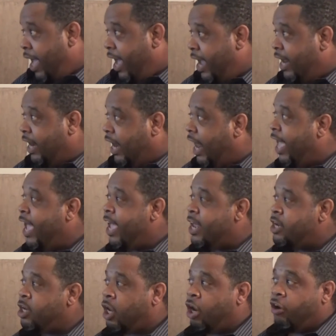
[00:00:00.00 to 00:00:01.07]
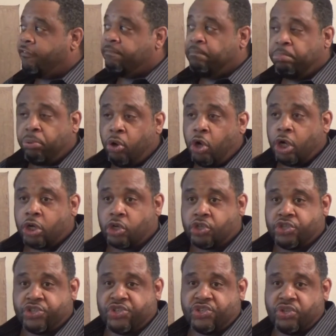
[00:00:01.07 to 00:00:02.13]
a land of
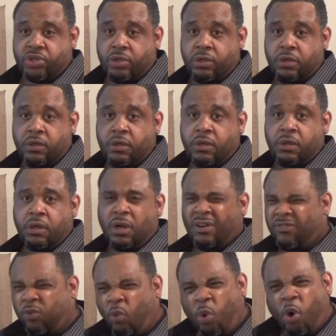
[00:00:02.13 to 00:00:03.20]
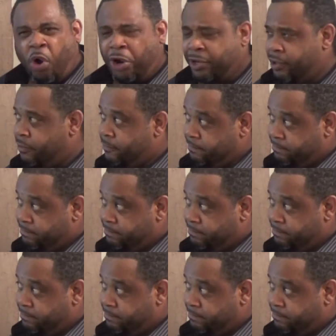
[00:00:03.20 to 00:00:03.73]
brooks of water,